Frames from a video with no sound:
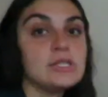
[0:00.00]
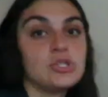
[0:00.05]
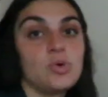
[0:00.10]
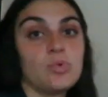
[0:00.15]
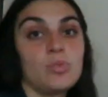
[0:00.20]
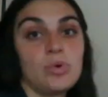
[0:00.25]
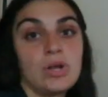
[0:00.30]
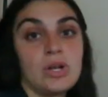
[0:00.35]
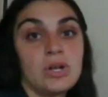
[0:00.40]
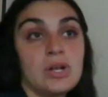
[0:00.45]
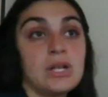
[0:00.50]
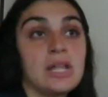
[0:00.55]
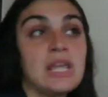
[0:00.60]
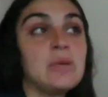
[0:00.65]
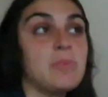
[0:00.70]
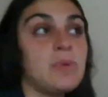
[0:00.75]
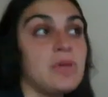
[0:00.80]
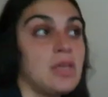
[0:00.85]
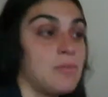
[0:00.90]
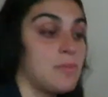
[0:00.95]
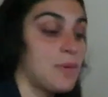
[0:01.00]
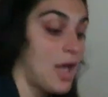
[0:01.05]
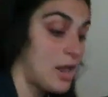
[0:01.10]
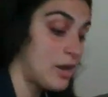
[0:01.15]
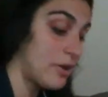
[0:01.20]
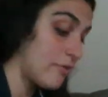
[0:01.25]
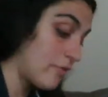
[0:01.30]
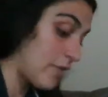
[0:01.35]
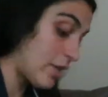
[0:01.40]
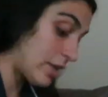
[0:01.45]
So we're keeping him
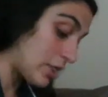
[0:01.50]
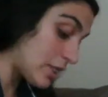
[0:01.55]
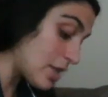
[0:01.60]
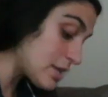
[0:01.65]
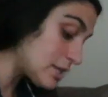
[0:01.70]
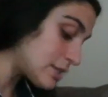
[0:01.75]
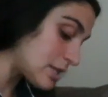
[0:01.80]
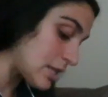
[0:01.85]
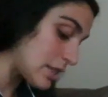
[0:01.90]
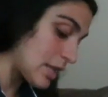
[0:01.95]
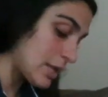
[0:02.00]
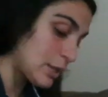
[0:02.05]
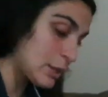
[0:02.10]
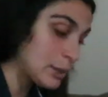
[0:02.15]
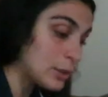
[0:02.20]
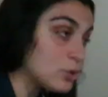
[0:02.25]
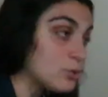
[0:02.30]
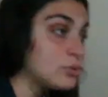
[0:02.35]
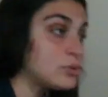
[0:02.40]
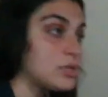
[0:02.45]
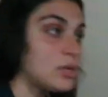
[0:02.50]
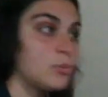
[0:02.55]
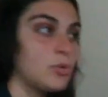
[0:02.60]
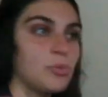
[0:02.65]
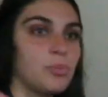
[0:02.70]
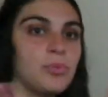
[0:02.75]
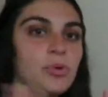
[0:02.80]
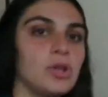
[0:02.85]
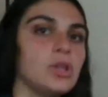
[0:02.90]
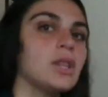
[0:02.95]
kind of like this and like loose, and
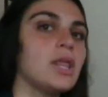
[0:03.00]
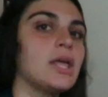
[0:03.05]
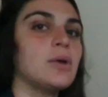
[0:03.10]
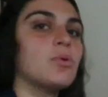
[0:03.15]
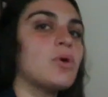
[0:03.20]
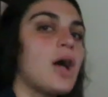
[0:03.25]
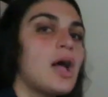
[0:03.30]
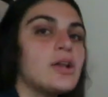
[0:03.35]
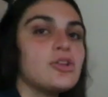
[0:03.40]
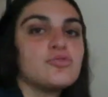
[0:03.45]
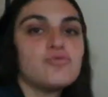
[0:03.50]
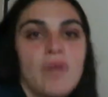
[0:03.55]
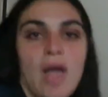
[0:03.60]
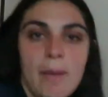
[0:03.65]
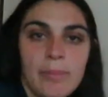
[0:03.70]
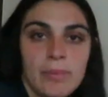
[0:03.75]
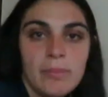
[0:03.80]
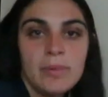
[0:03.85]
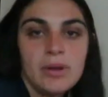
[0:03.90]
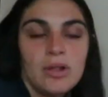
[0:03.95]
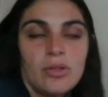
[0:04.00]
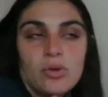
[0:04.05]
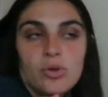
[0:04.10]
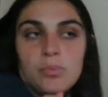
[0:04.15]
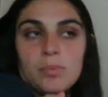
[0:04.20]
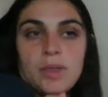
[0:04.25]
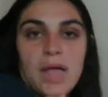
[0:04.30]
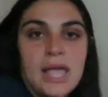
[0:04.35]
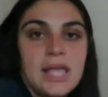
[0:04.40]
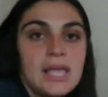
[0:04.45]
we'll kind of wrap him in a
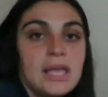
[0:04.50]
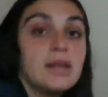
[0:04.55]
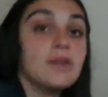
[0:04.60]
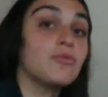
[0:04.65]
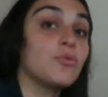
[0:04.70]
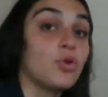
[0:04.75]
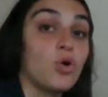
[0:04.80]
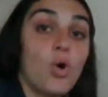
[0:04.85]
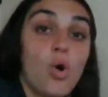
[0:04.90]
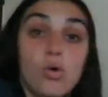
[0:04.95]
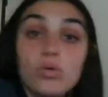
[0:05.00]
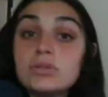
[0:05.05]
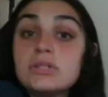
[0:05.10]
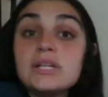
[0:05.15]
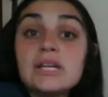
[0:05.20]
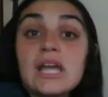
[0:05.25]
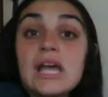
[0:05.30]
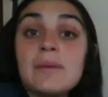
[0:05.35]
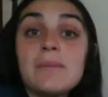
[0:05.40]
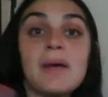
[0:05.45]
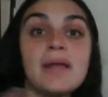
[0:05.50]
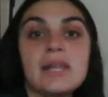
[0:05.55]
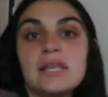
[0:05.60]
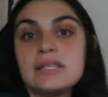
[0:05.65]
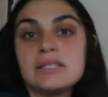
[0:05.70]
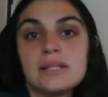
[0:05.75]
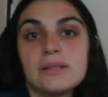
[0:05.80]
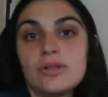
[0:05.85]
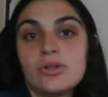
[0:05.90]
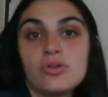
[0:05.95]
little blanket if we're holding him and
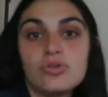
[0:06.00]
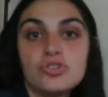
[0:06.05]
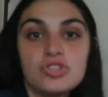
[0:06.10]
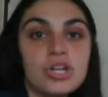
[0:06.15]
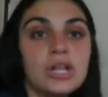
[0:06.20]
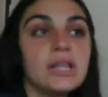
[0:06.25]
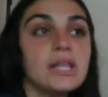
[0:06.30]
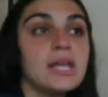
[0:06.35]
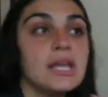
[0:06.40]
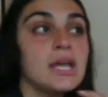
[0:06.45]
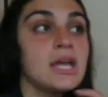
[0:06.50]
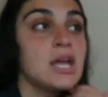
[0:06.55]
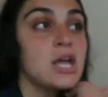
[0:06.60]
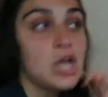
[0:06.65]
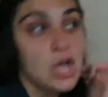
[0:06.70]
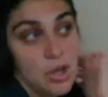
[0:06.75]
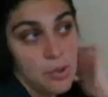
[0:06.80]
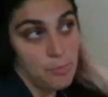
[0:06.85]
he's a little chilly.